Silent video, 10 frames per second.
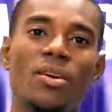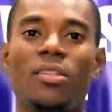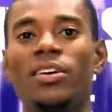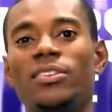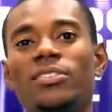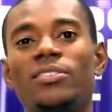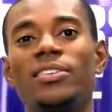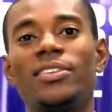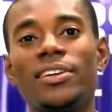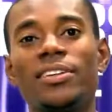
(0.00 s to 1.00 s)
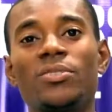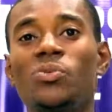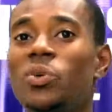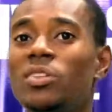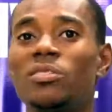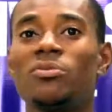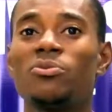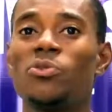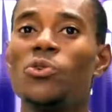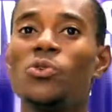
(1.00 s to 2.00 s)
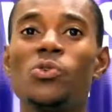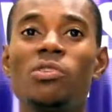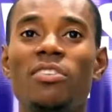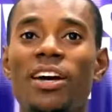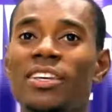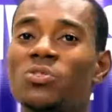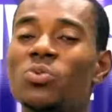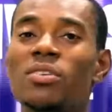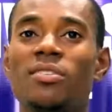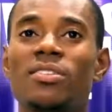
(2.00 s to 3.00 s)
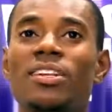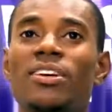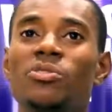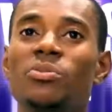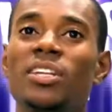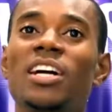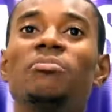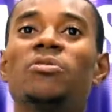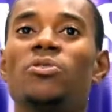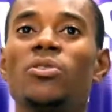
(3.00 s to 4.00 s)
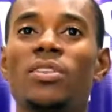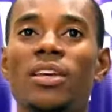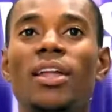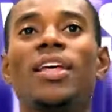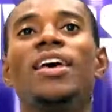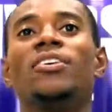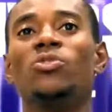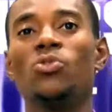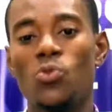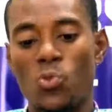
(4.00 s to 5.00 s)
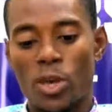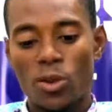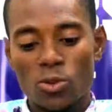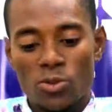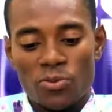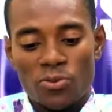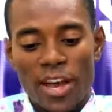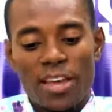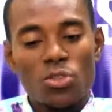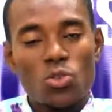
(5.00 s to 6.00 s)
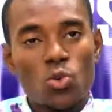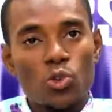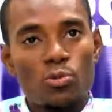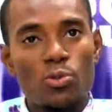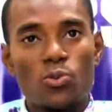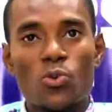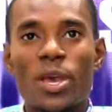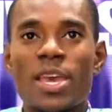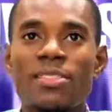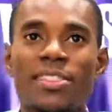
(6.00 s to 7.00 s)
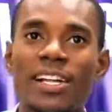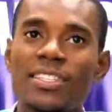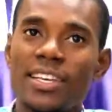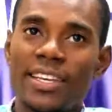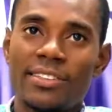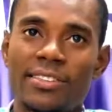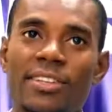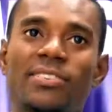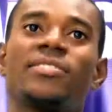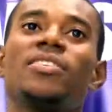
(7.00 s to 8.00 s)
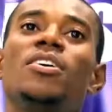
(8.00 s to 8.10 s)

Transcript: They are just seated waiting for whoever is with the teller to be done before they get. So we can also find those people in that instance.